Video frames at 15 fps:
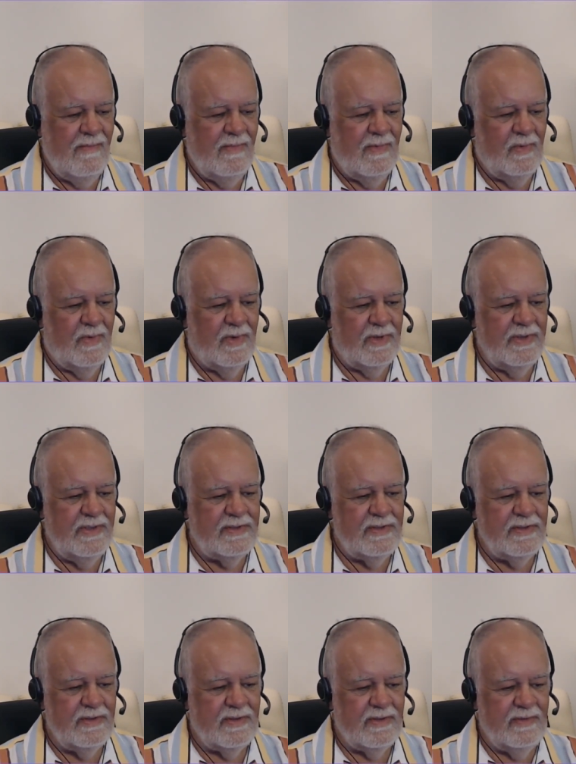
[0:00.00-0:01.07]
One is
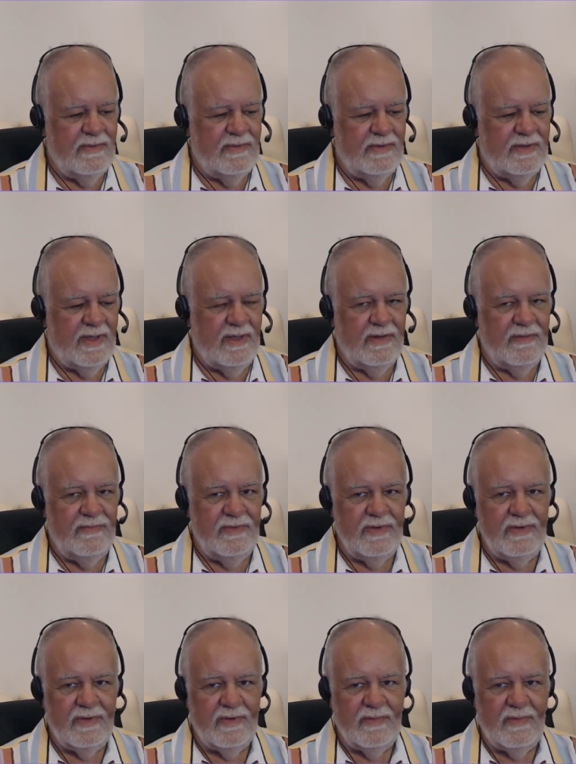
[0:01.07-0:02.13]
you can take the view
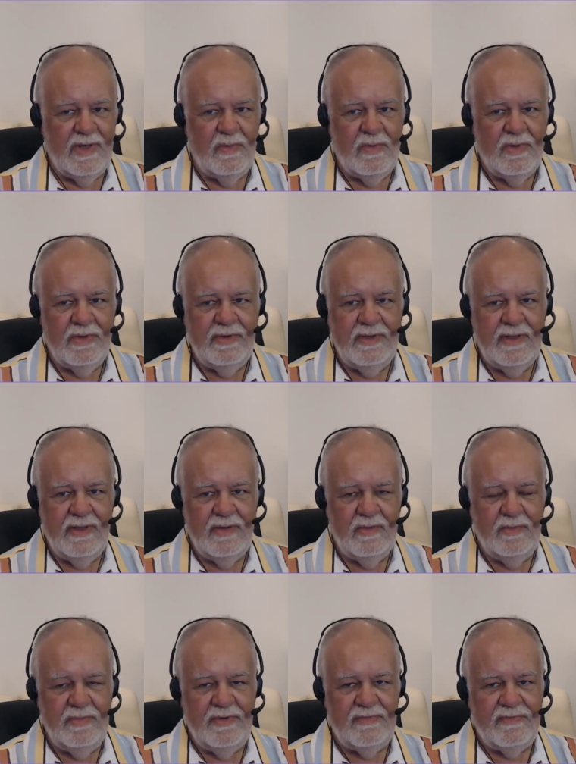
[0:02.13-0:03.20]
that, well, one day it will
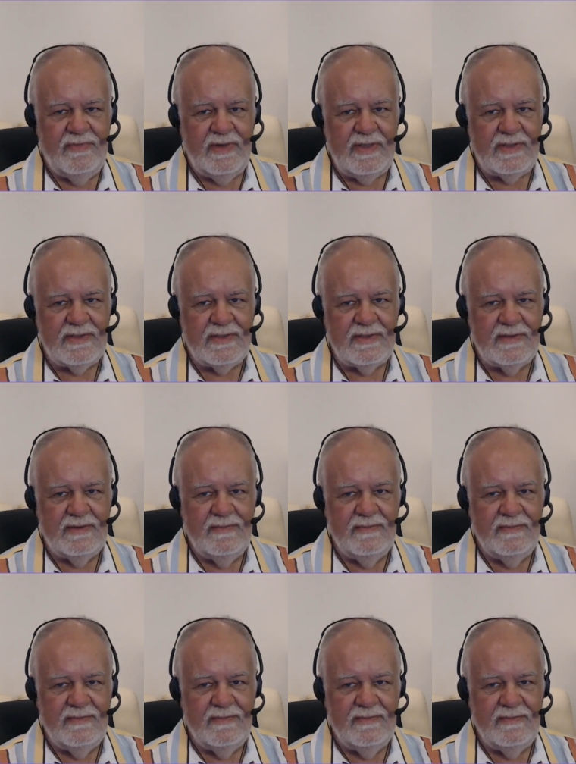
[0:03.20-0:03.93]
be fixed.